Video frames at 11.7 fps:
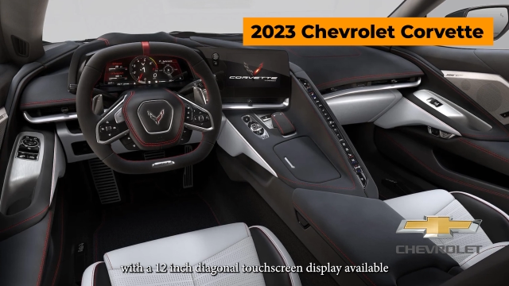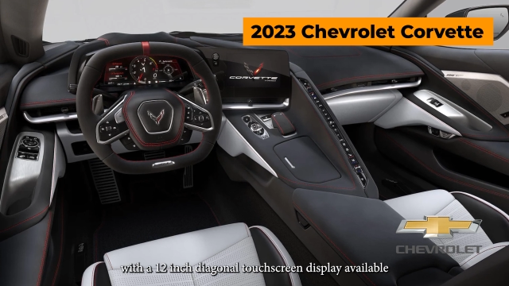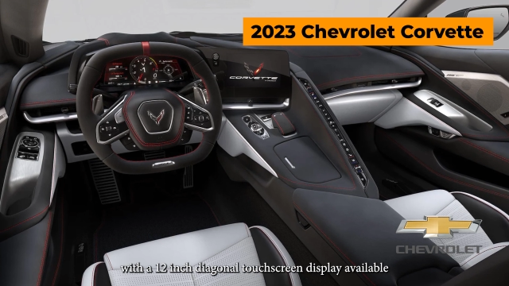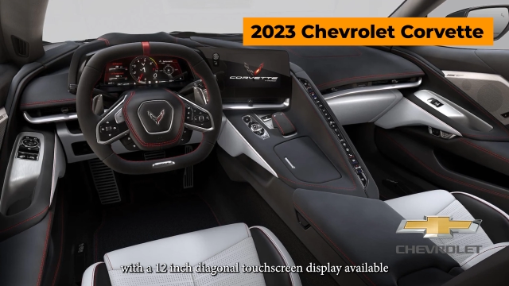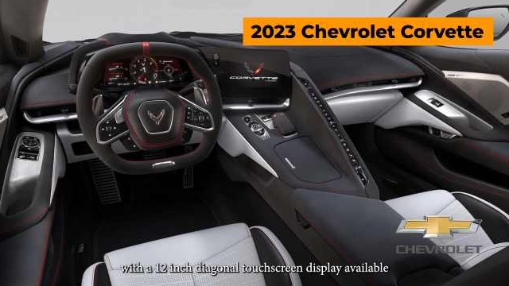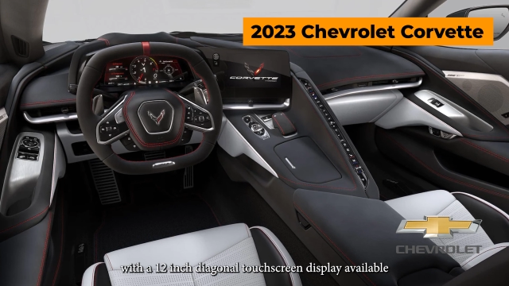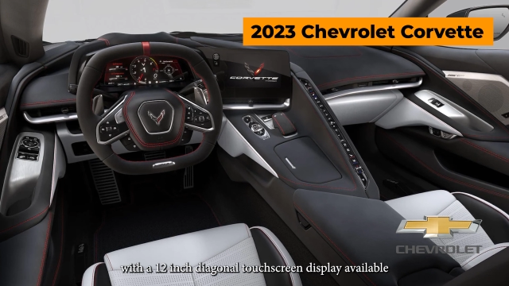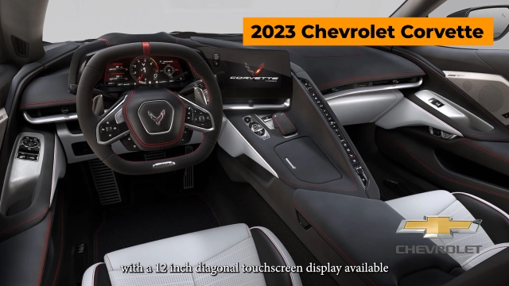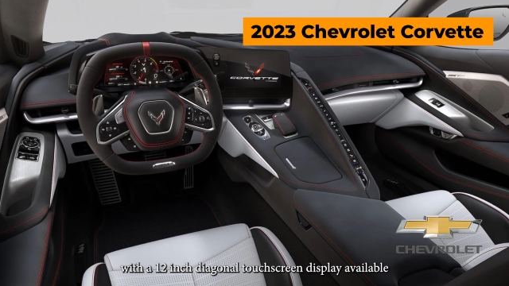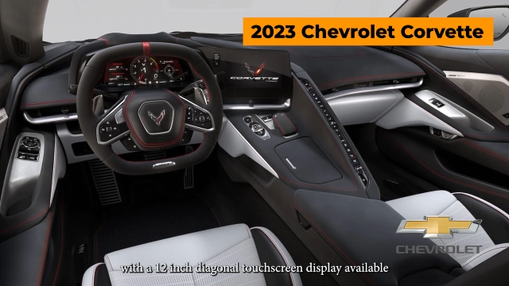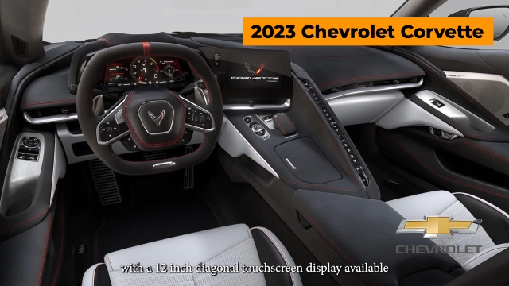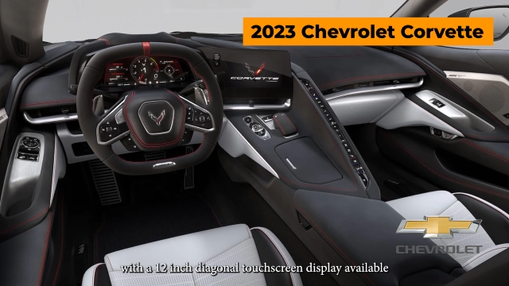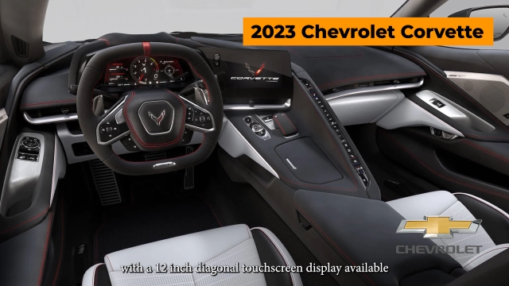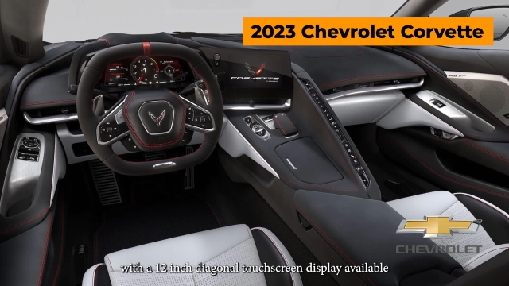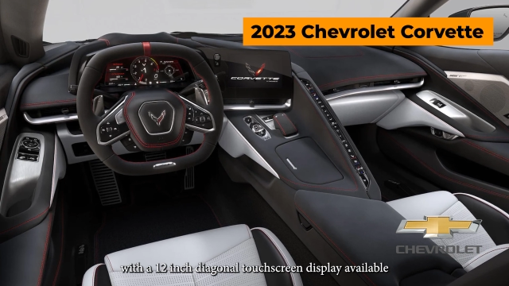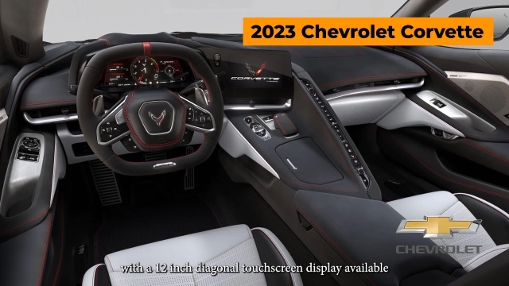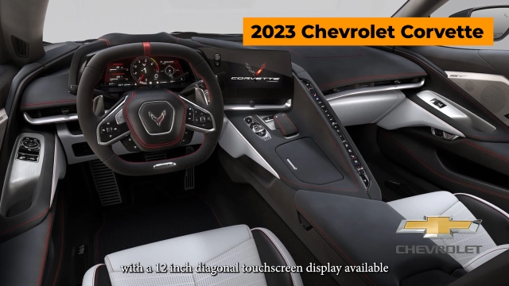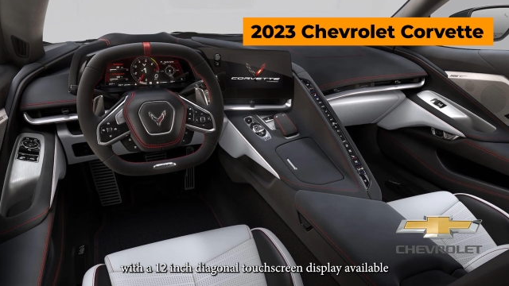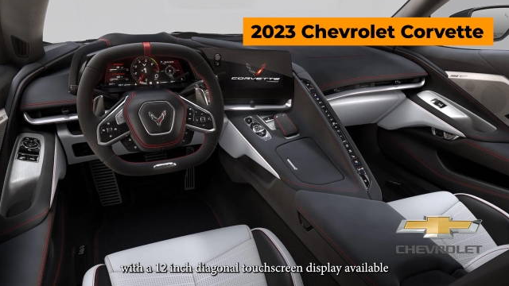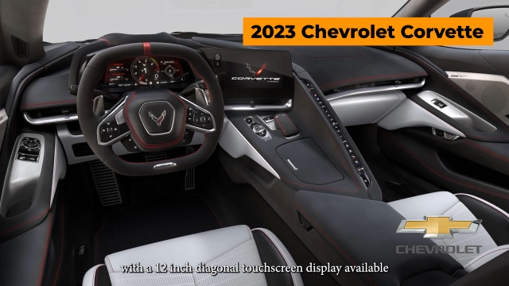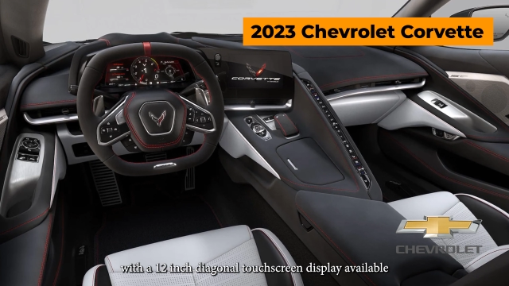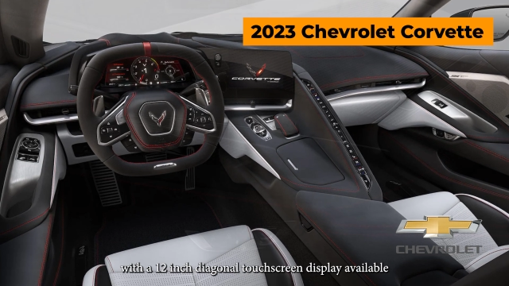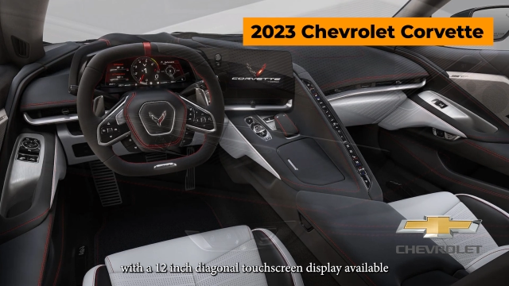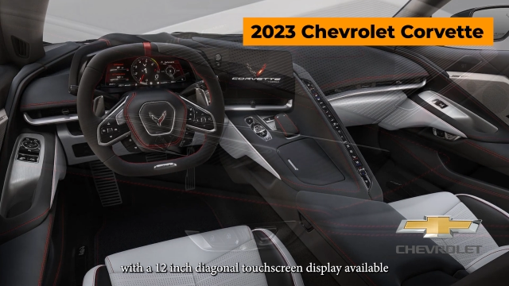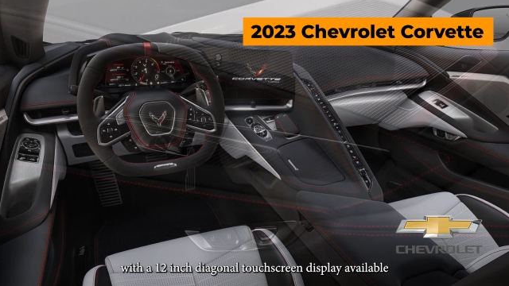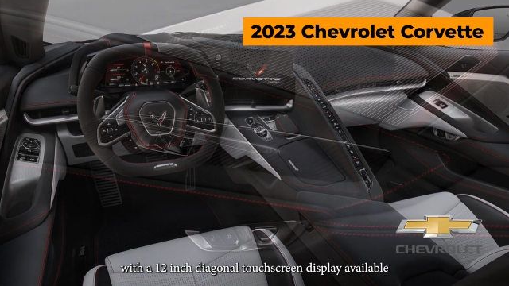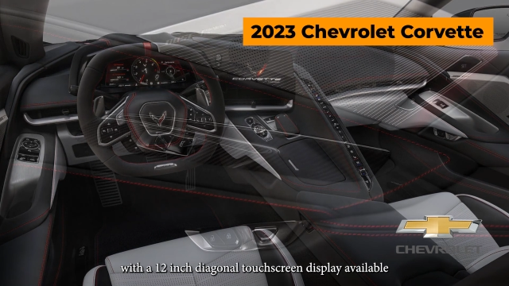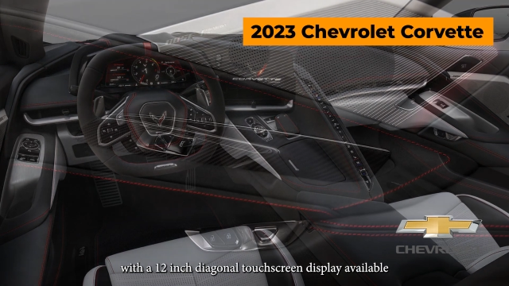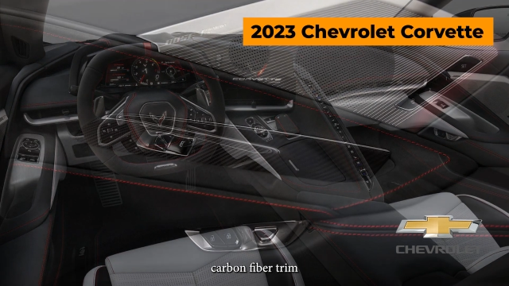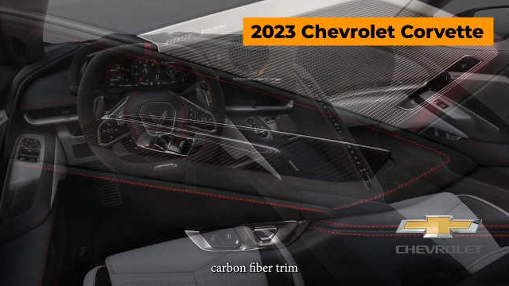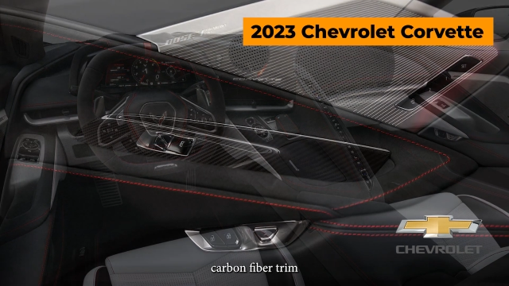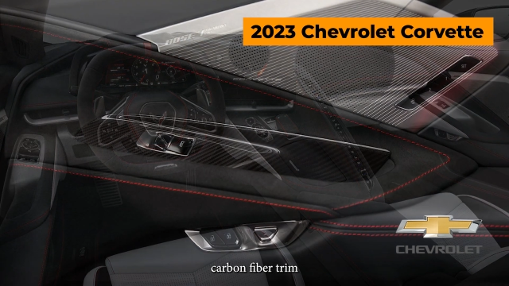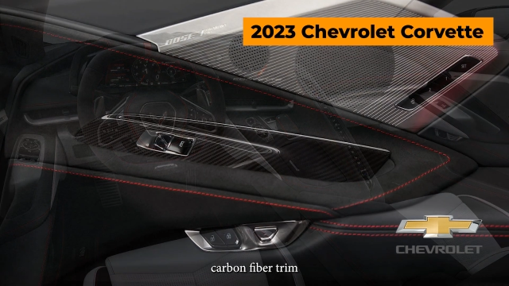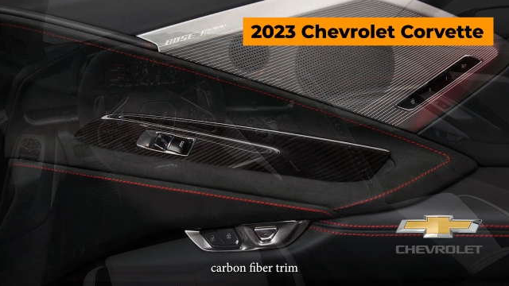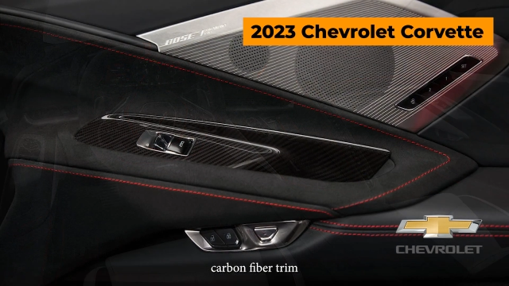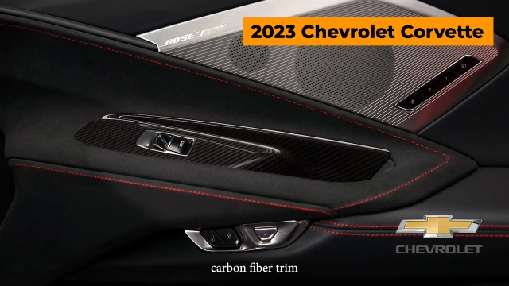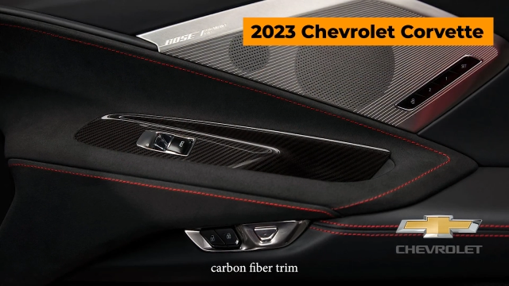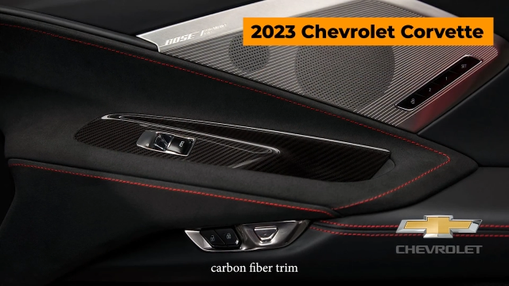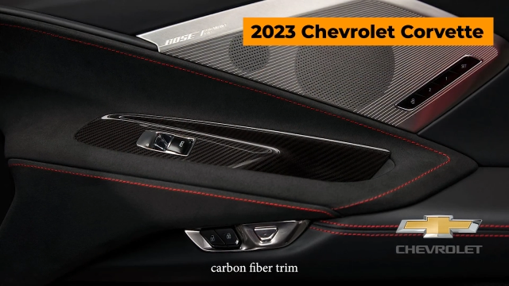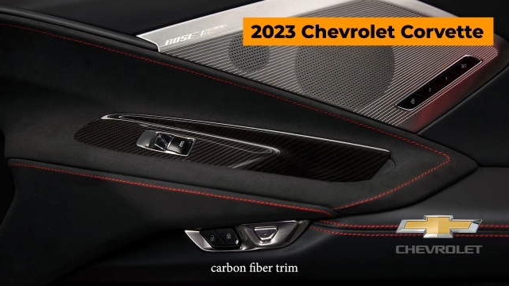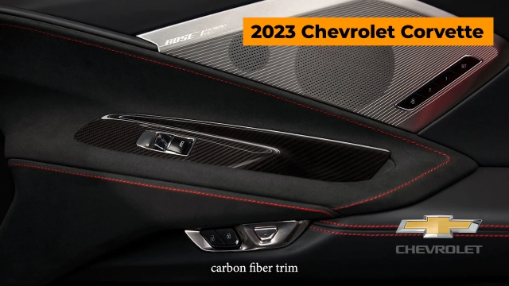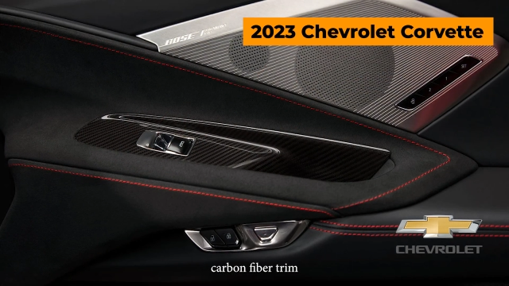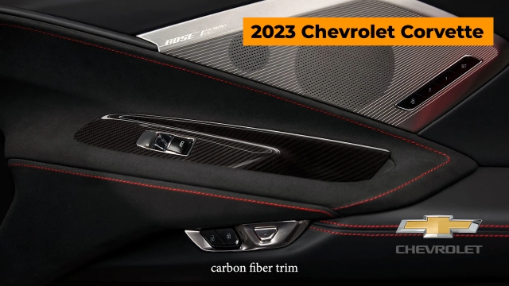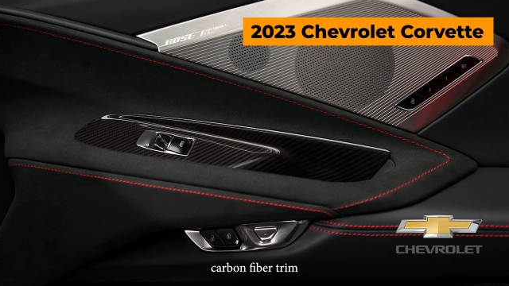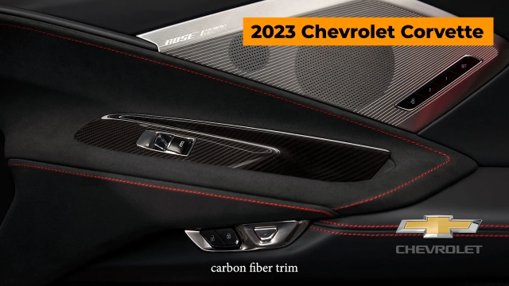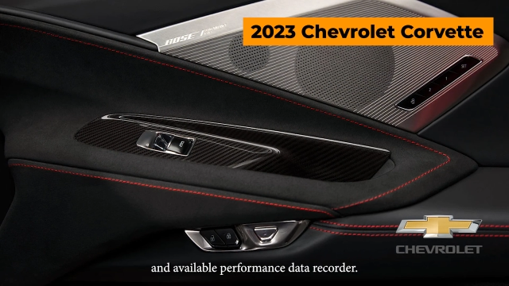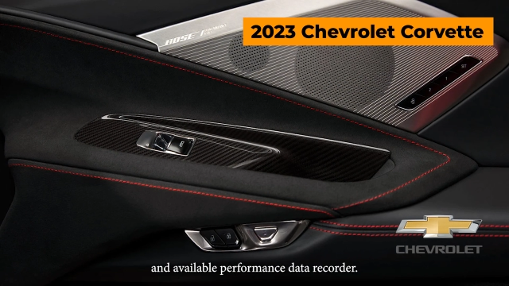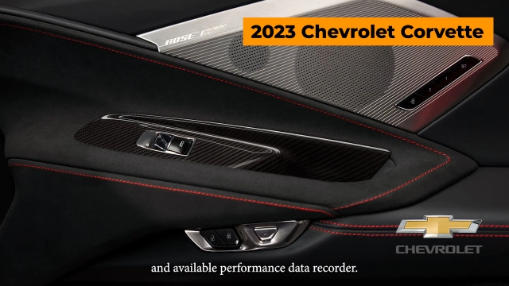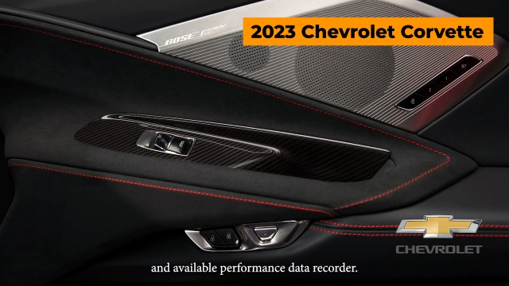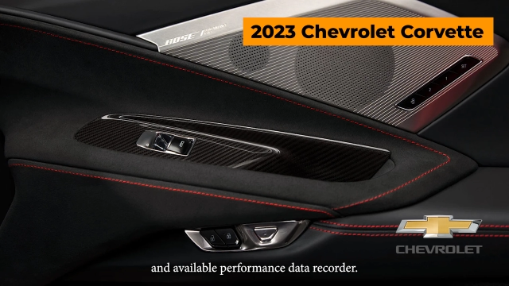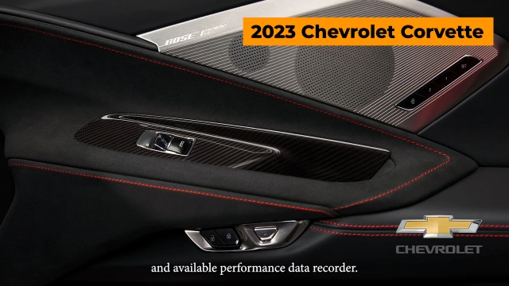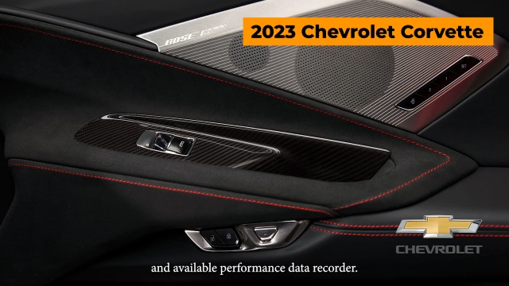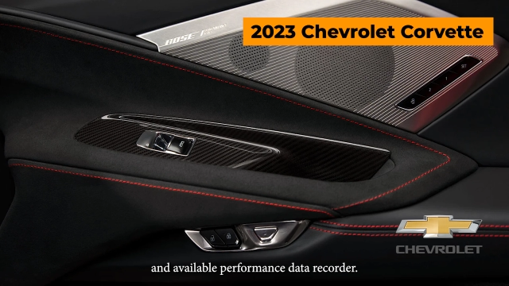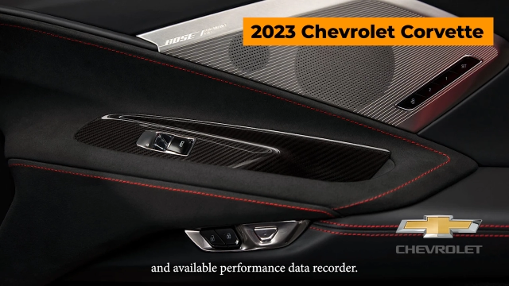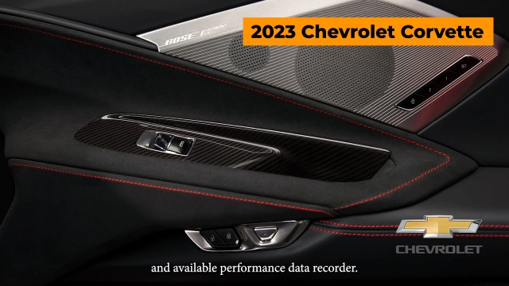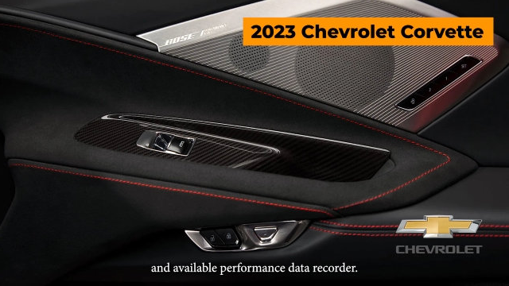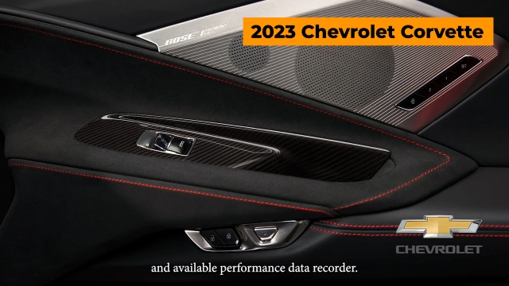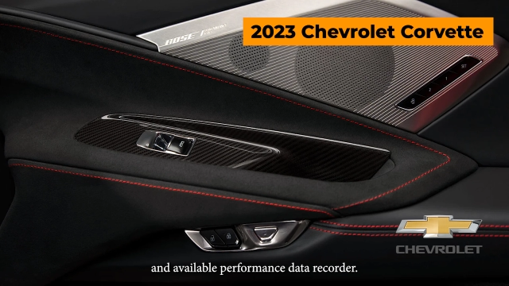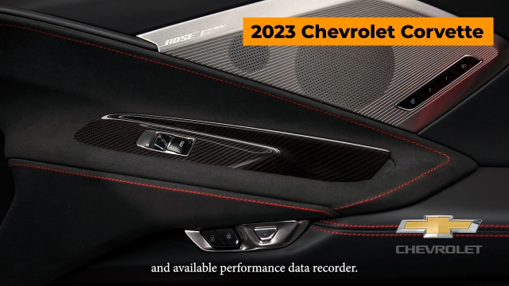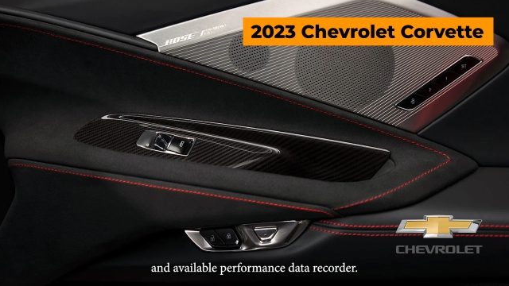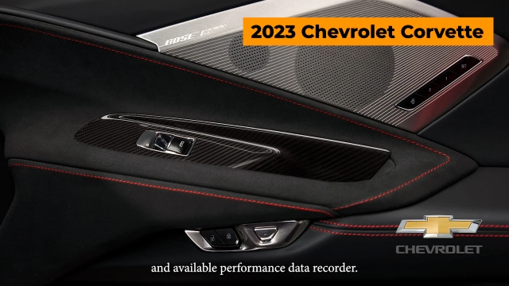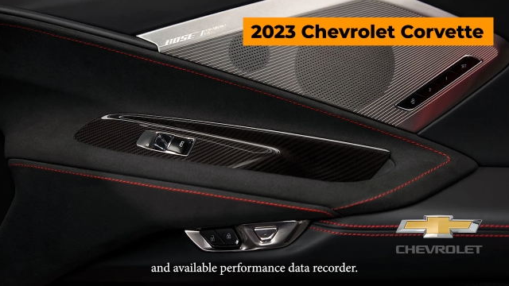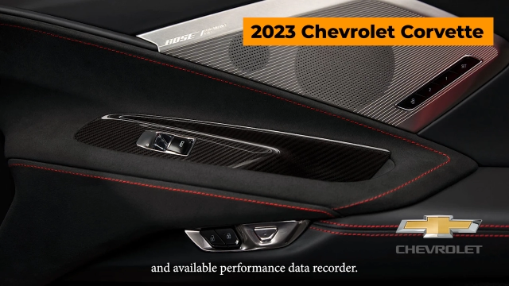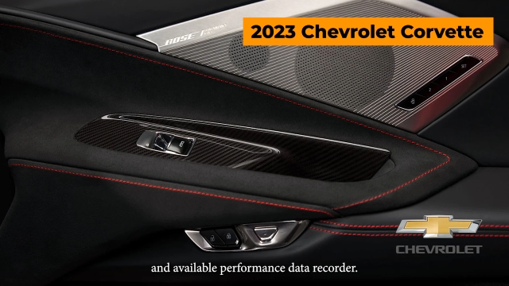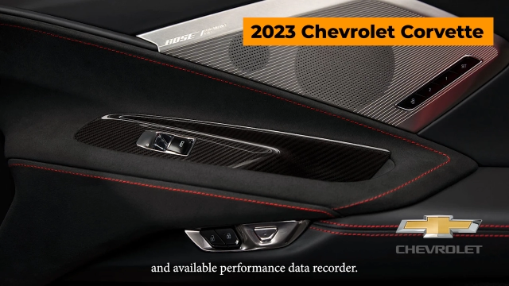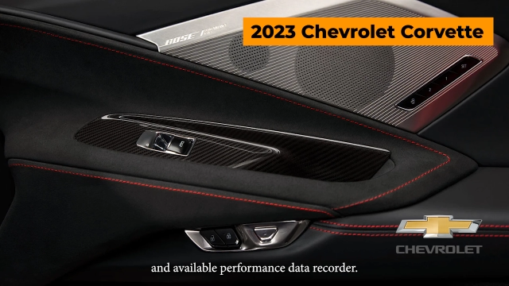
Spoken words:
No face is visible, so there are no lips to read.